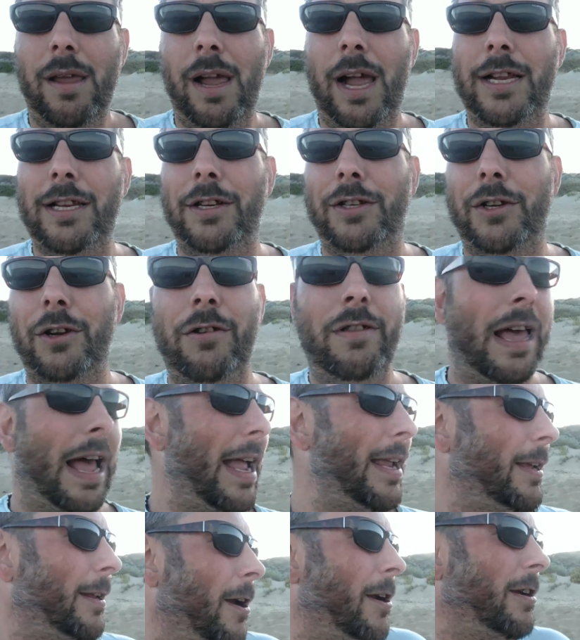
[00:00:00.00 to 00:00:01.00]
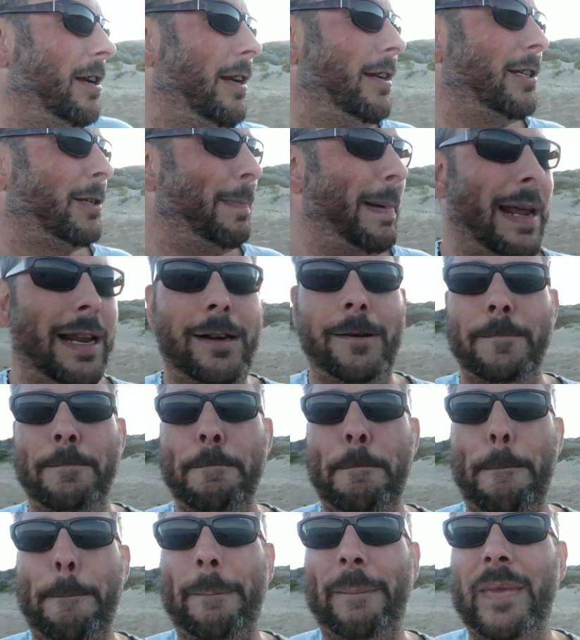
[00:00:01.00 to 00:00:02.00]
And to do that, you need to spend
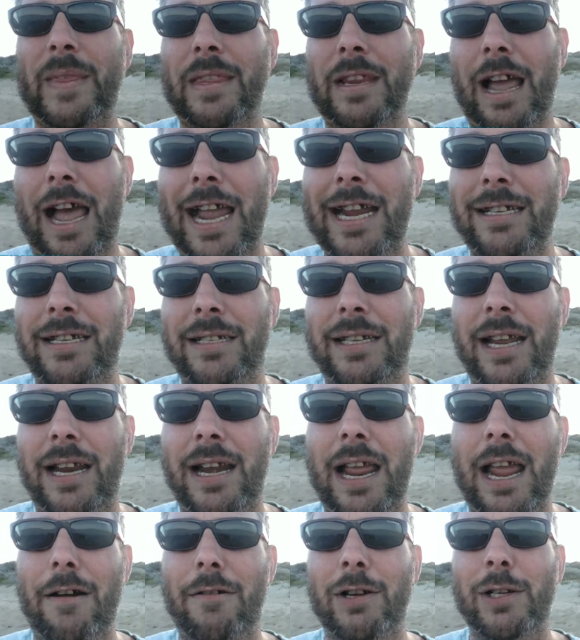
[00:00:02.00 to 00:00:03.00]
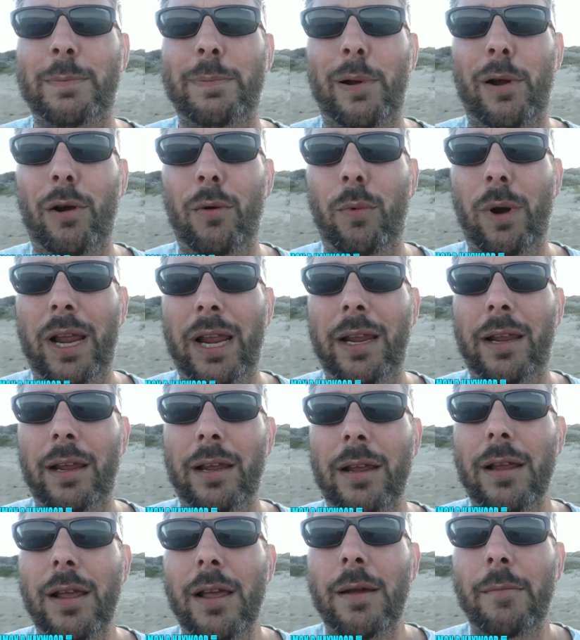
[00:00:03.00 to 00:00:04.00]
8 to 10 hours per
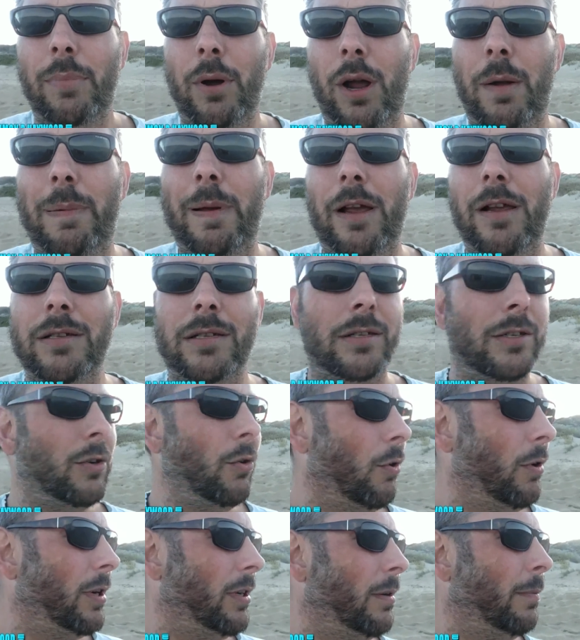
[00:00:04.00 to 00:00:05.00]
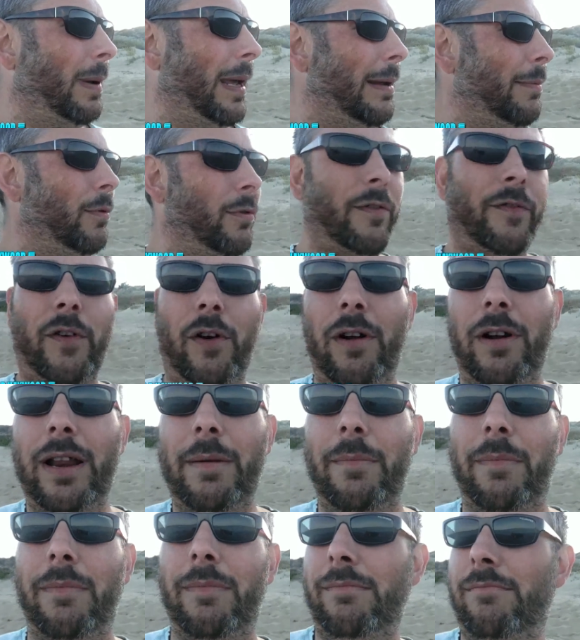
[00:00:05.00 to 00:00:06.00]
week, per person, talking to people to find
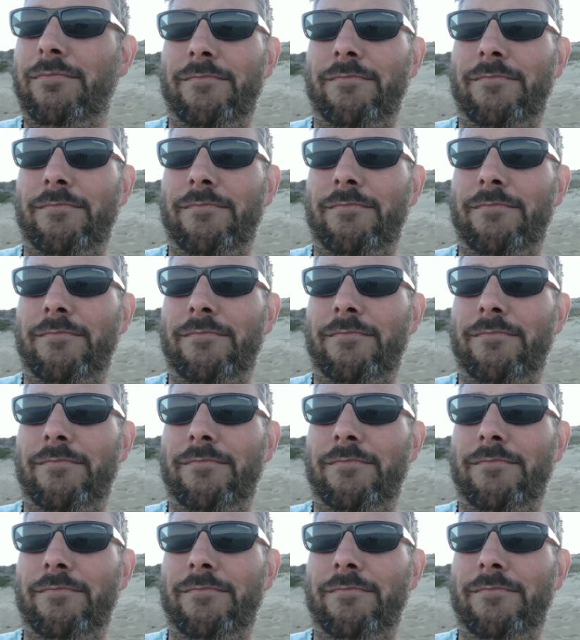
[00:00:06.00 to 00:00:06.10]
them.